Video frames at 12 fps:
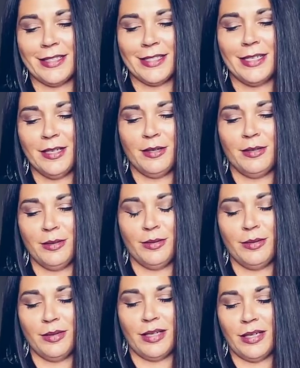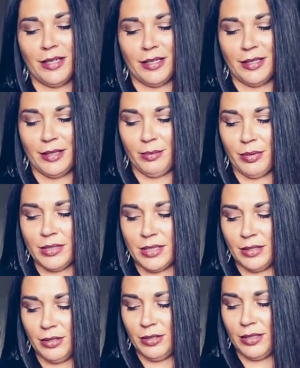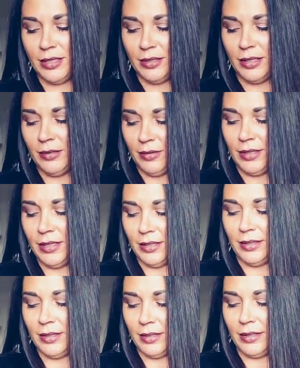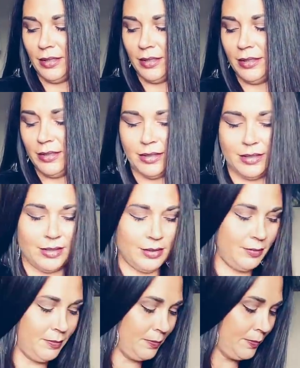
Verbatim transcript: let's see who uh, the person you're dealing with is